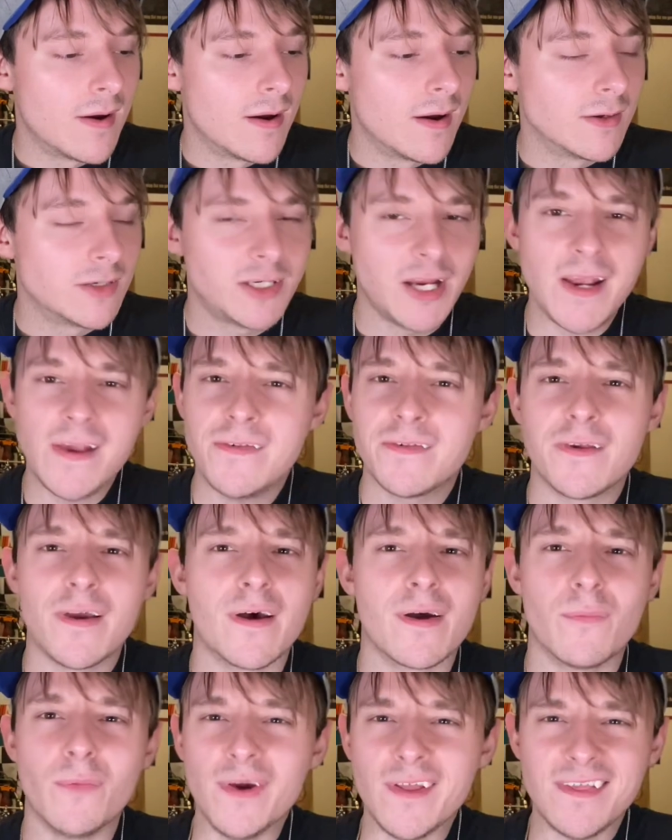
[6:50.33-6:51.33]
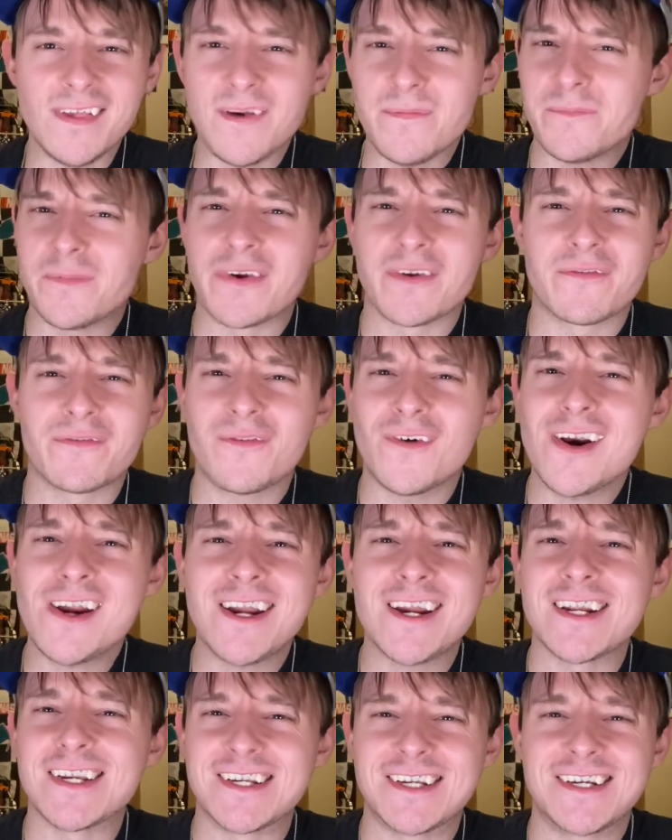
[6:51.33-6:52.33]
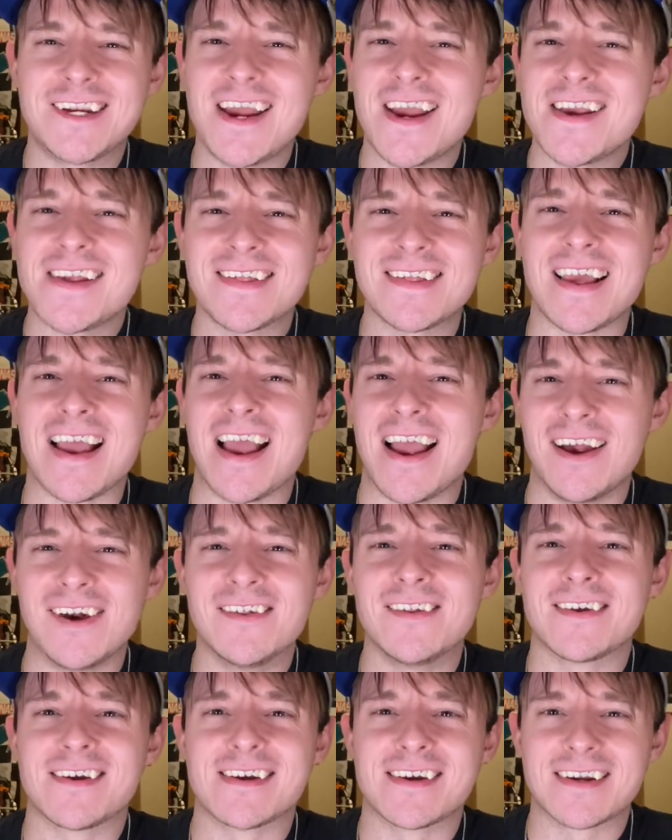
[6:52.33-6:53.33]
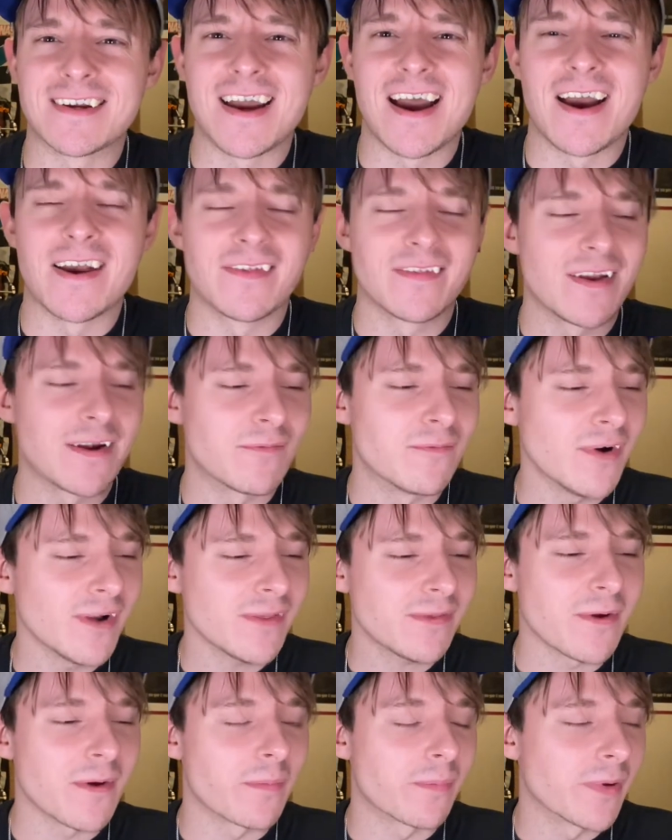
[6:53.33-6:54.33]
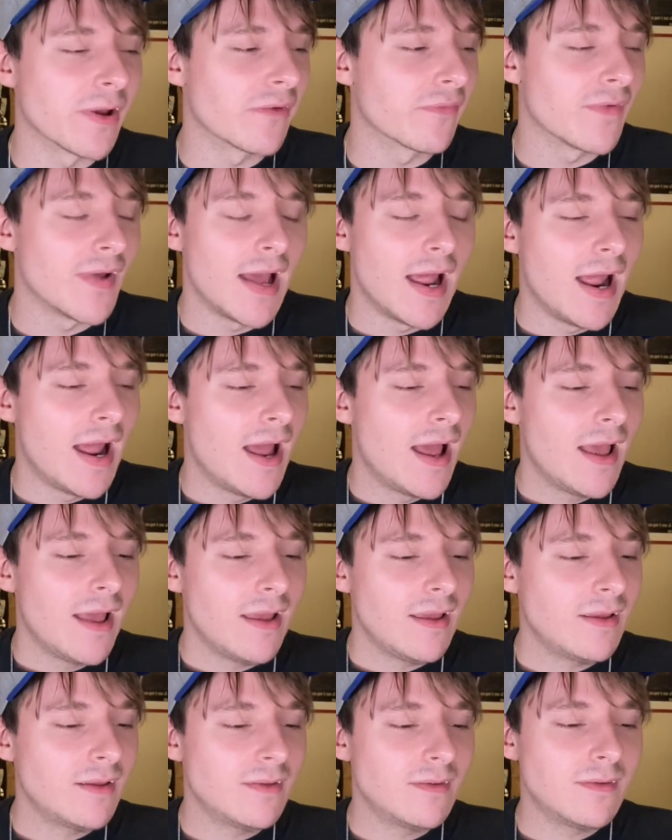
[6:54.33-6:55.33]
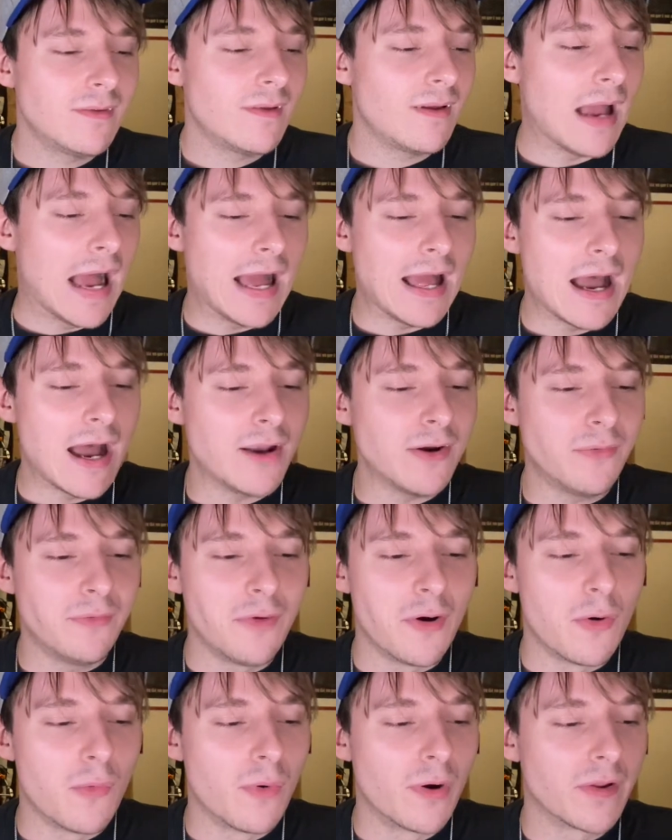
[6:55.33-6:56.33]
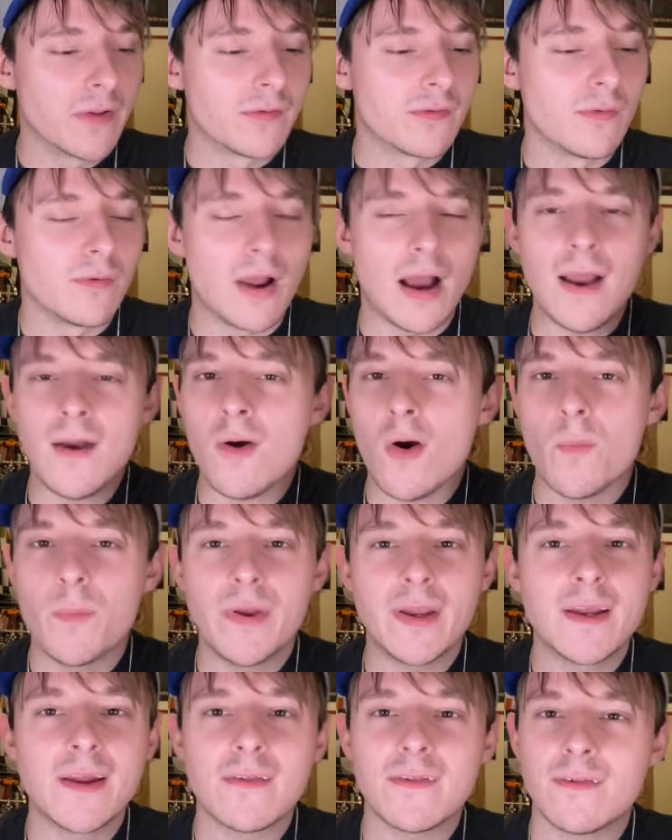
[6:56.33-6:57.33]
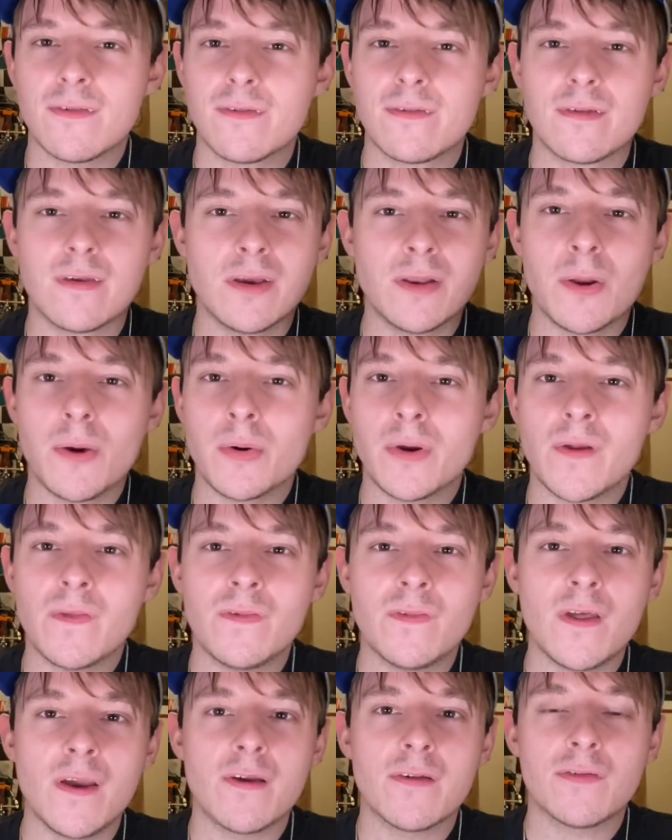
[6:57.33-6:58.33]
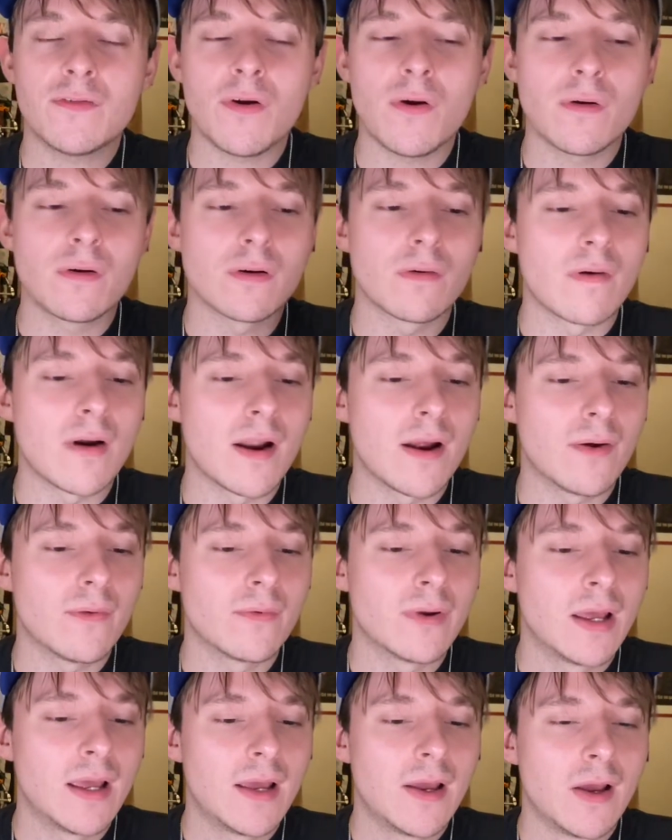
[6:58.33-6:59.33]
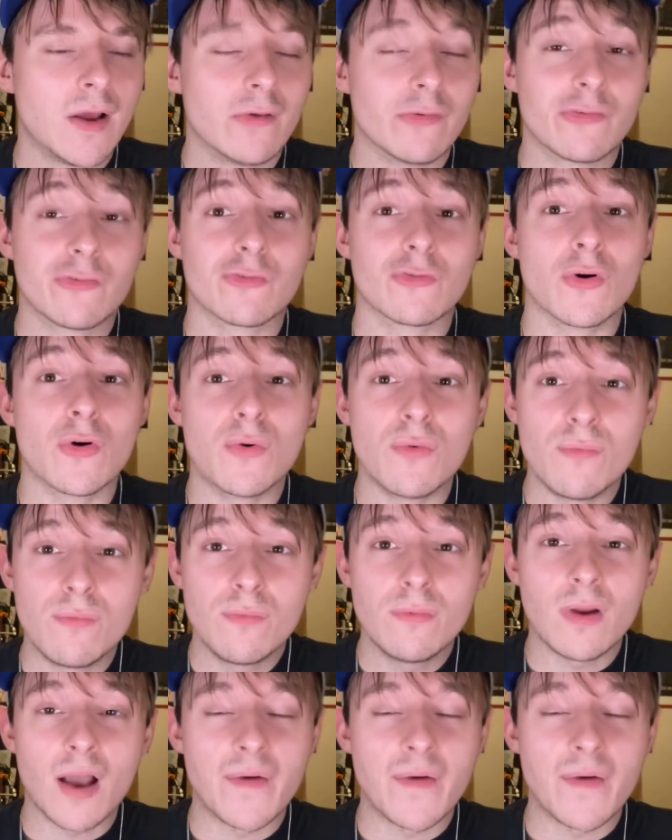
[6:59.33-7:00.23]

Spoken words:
Chase Elliott, what's up with freaking Chase Elliott, guys? Like, what the biff? I don't know what he's doing. I hope he gets things turned around soon.